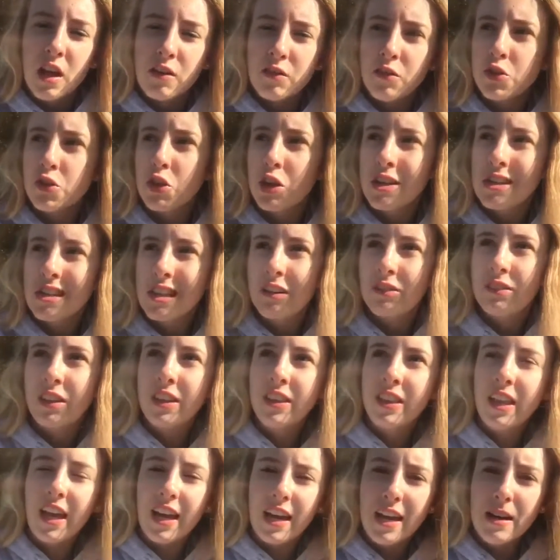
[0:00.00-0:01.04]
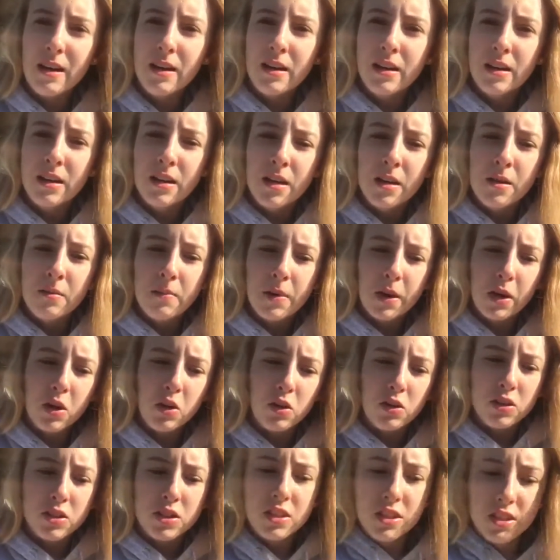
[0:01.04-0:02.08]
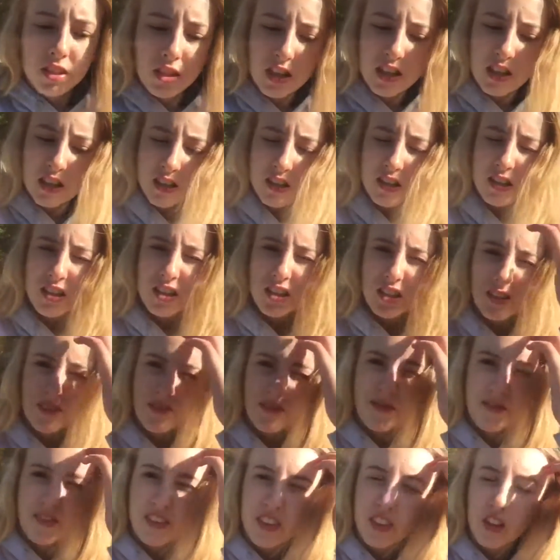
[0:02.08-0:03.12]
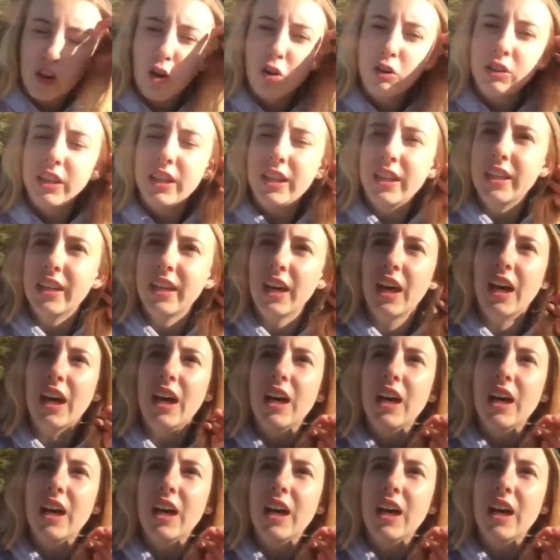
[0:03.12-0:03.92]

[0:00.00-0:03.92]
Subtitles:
of the trios living in there because it's currently I